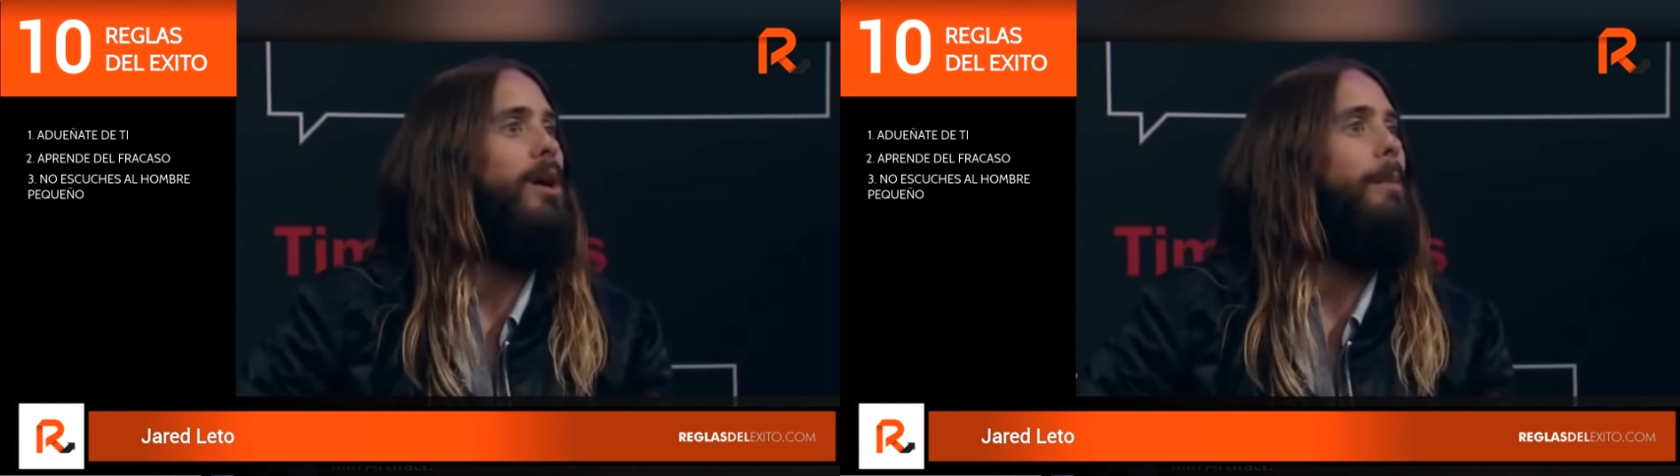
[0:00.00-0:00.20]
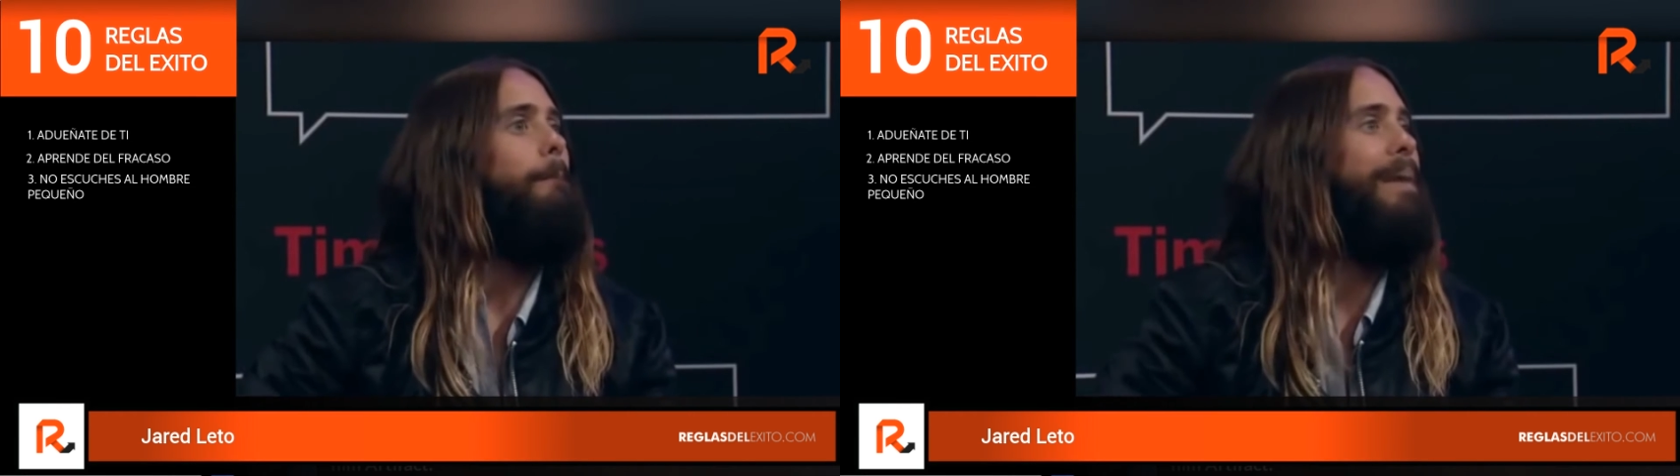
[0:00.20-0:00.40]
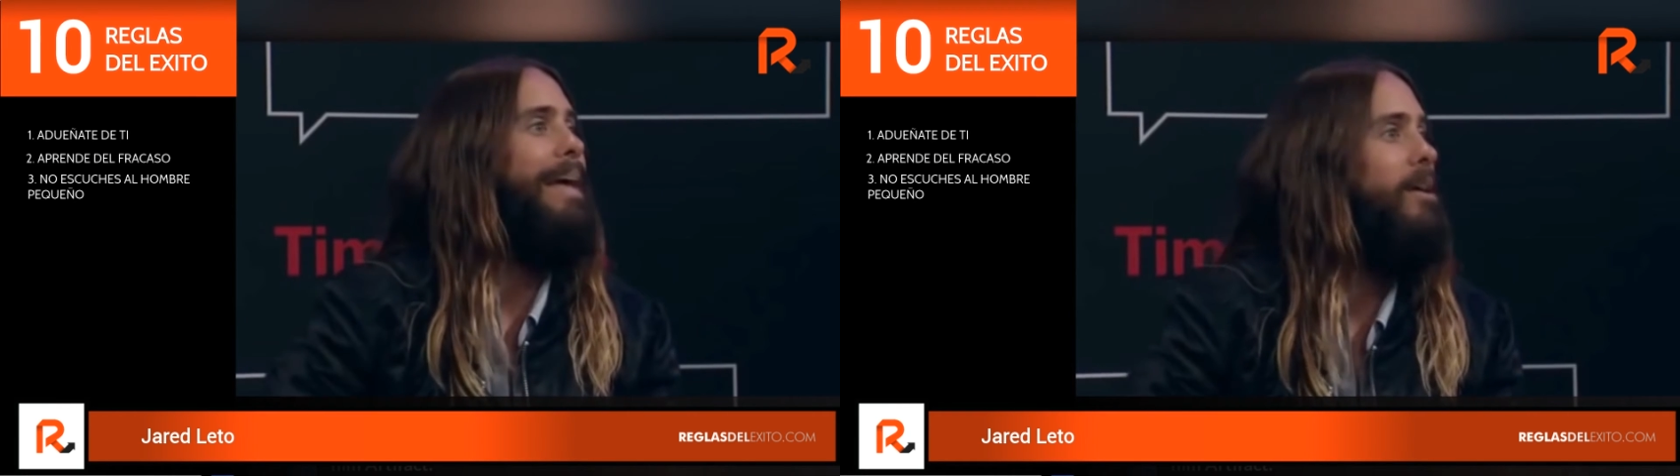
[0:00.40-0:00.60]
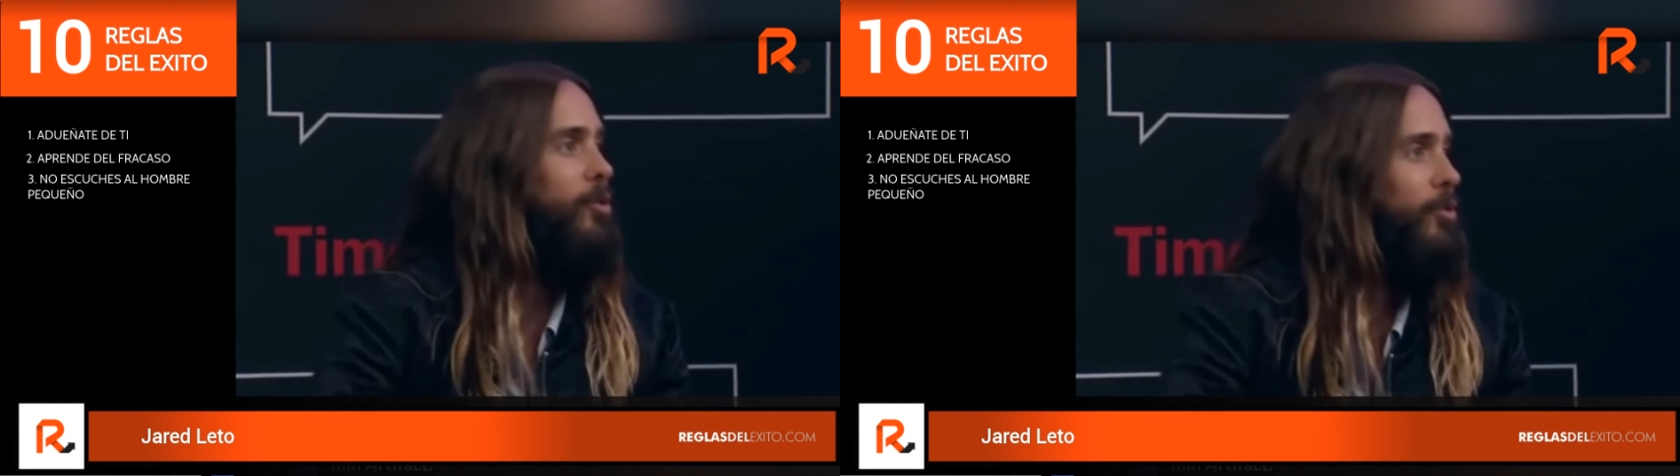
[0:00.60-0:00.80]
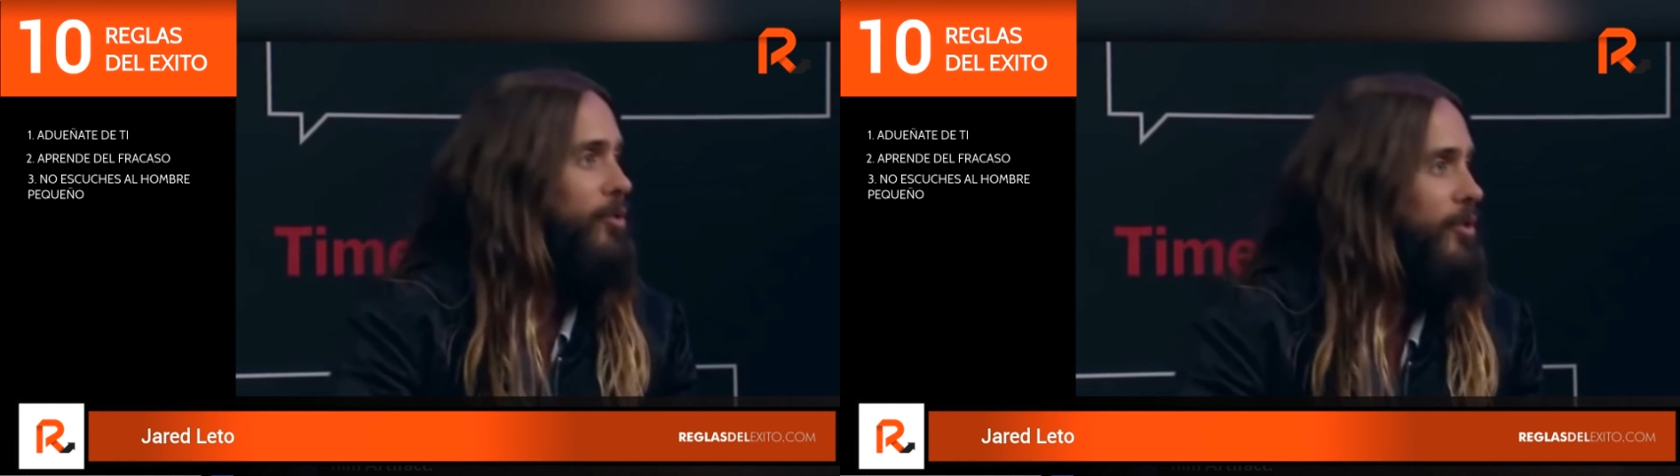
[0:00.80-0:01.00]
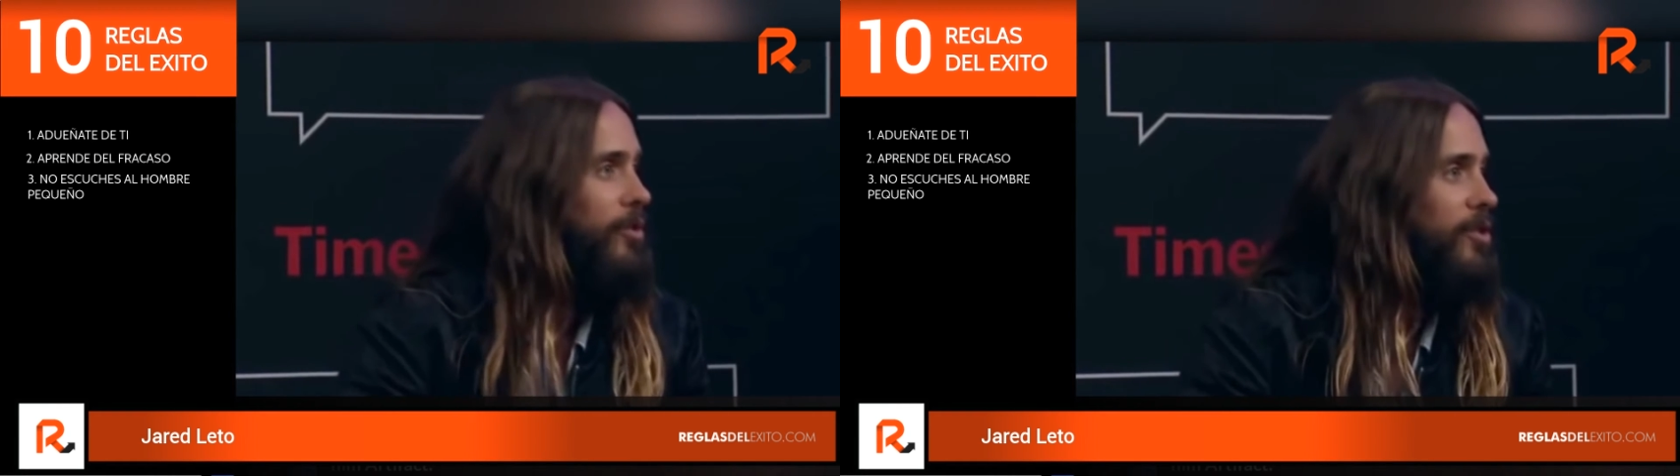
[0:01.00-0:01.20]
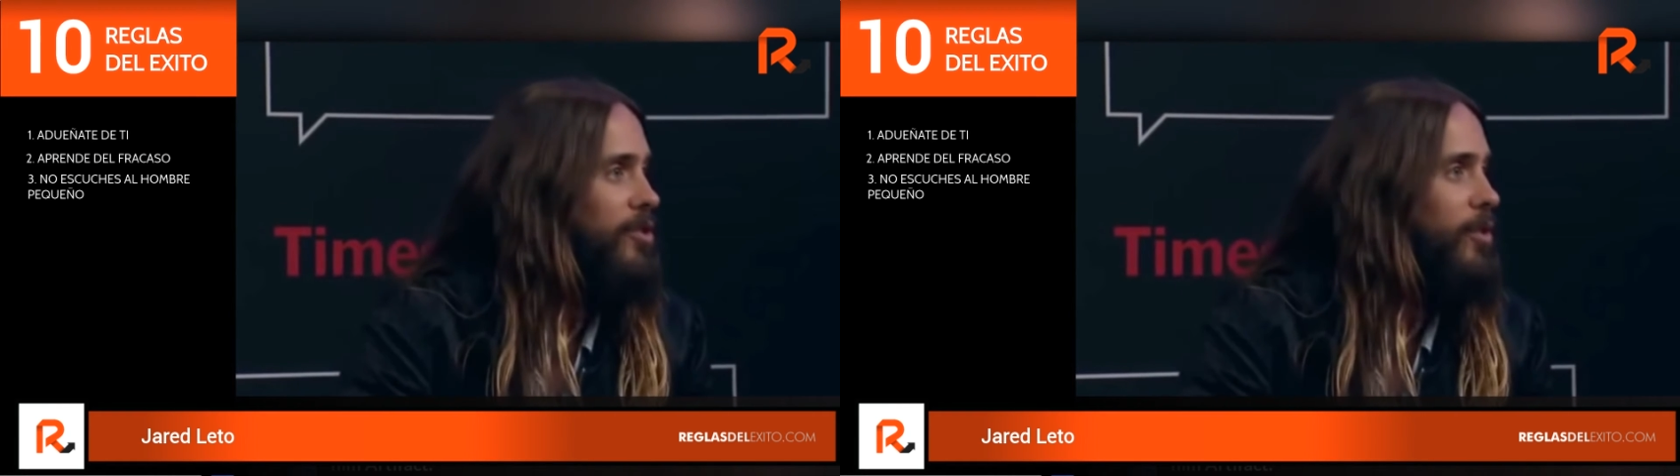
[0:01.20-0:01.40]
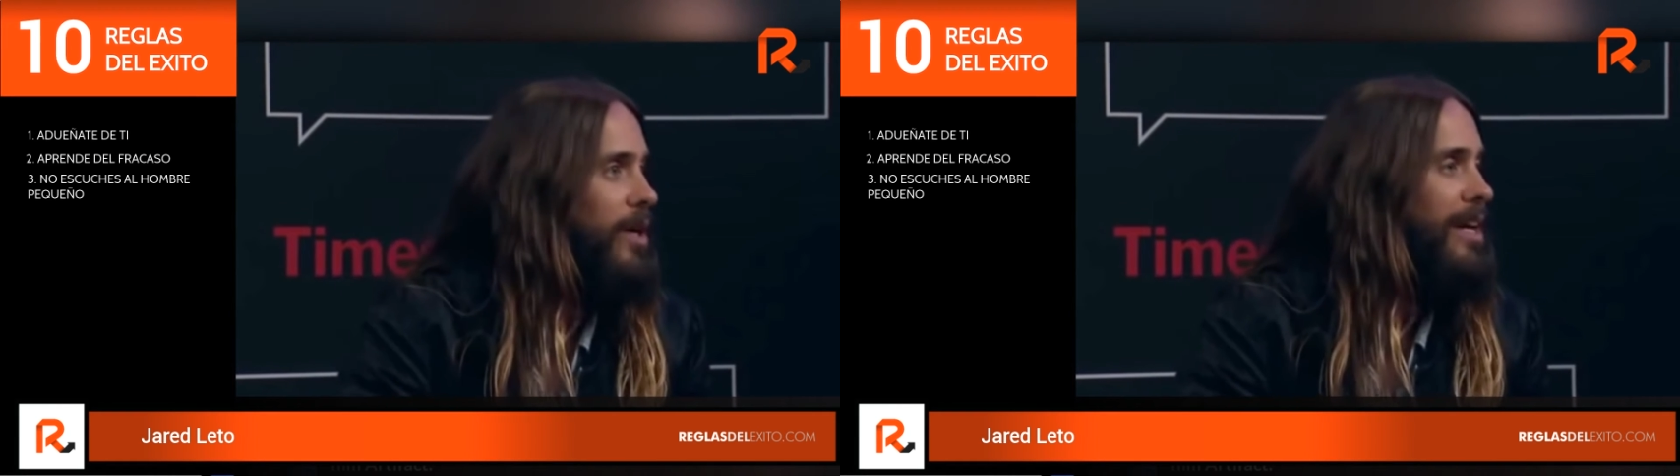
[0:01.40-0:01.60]
compelled to
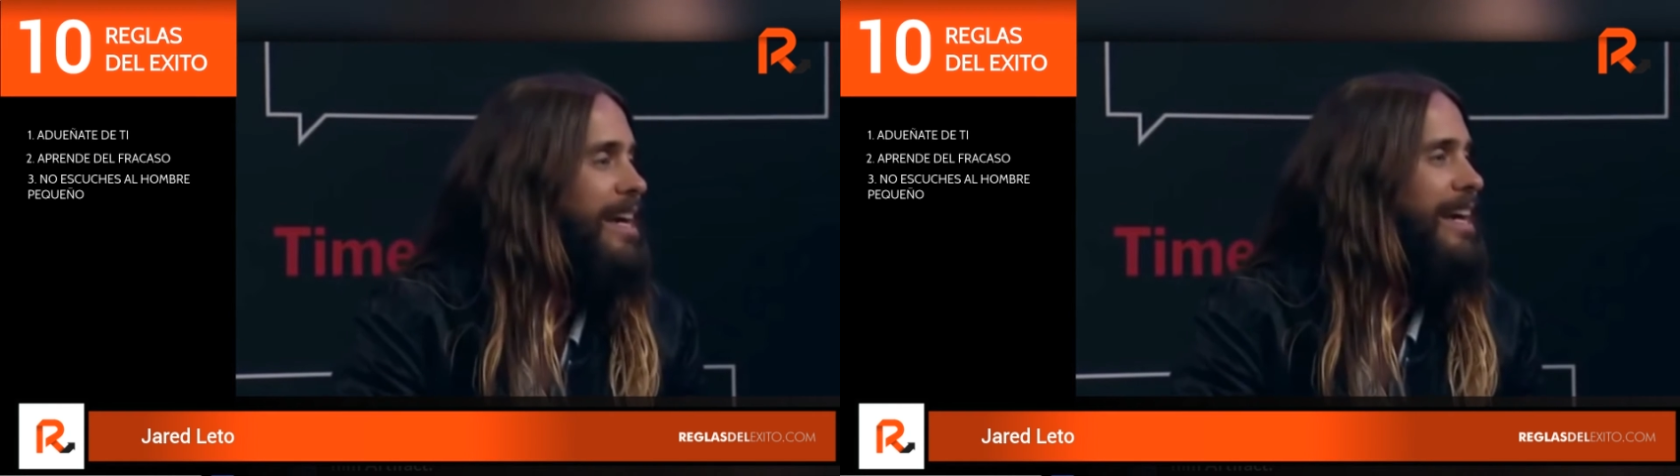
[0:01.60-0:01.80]
do it.